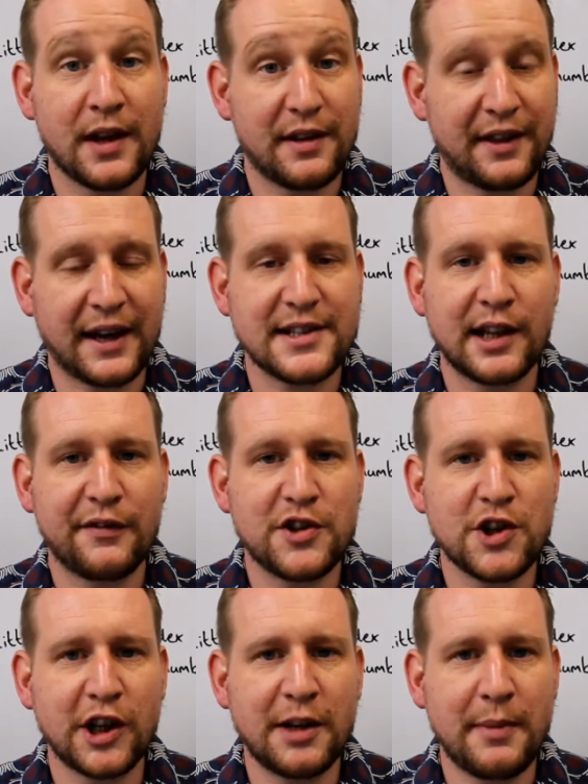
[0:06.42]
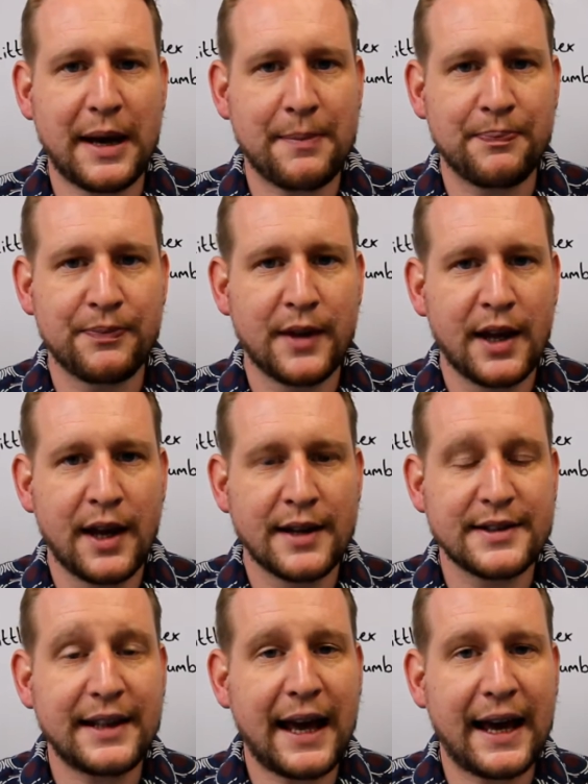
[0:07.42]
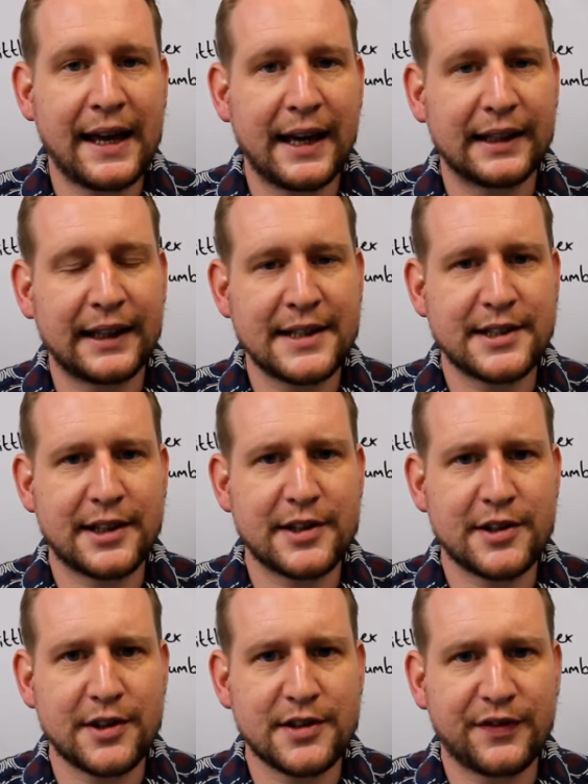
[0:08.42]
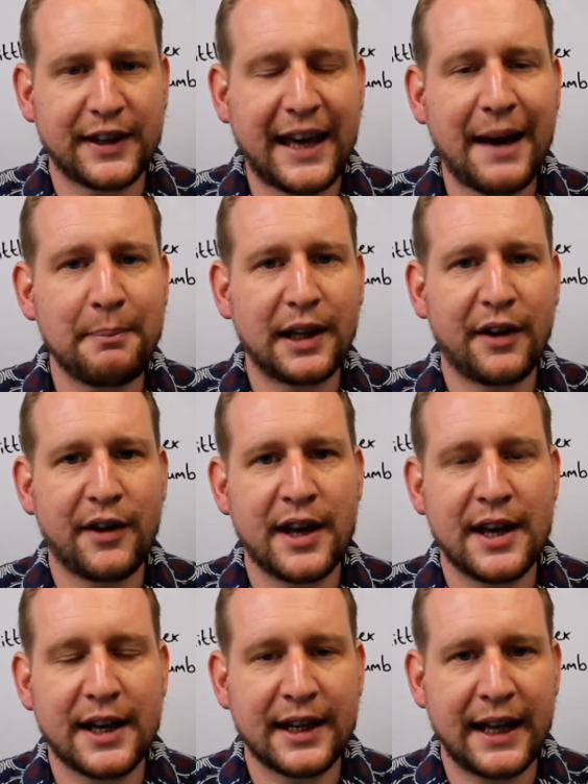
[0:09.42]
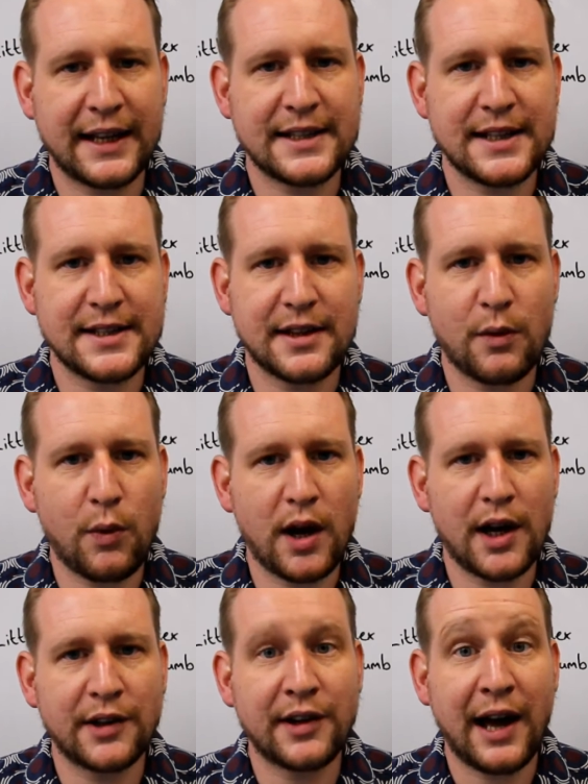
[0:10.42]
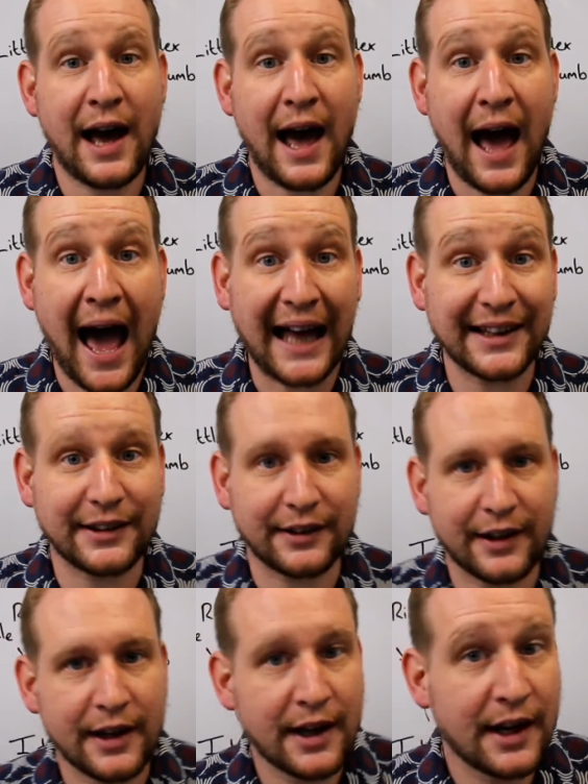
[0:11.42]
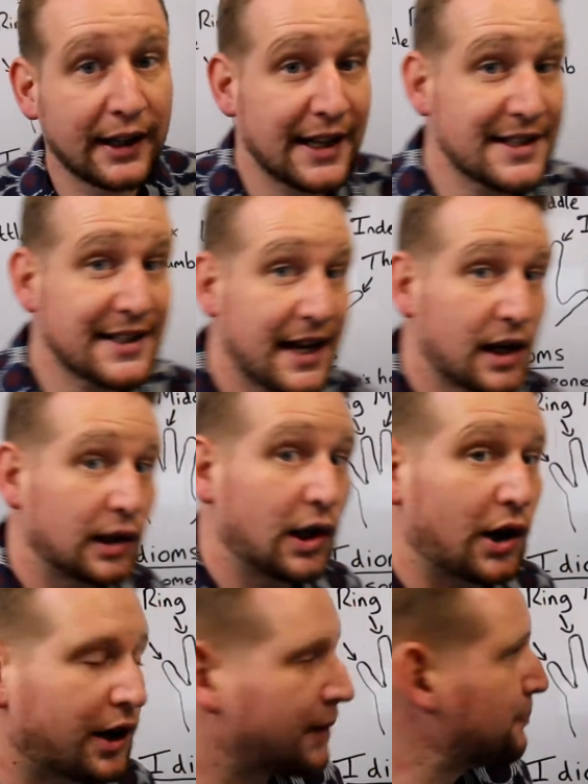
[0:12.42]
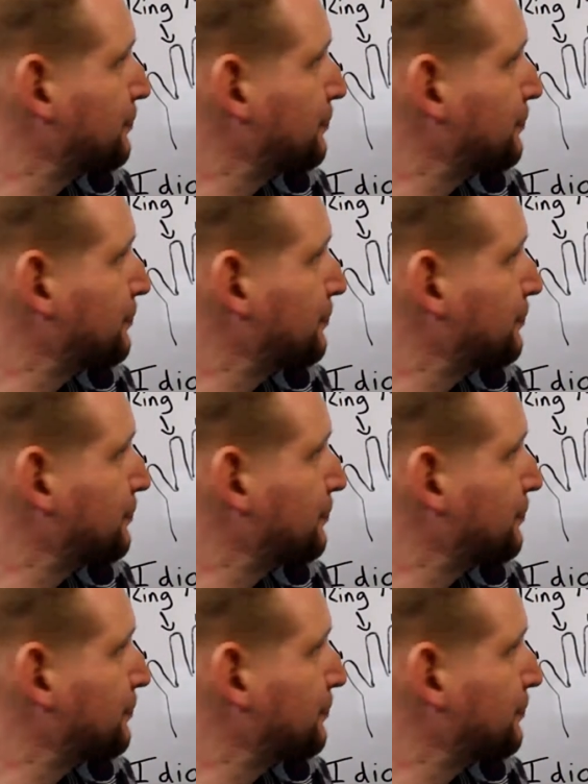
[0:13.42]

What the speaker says: Thanks a lot for joining me. Today I'd like to discuss vocabulary connected to the word hand. Let's take a look.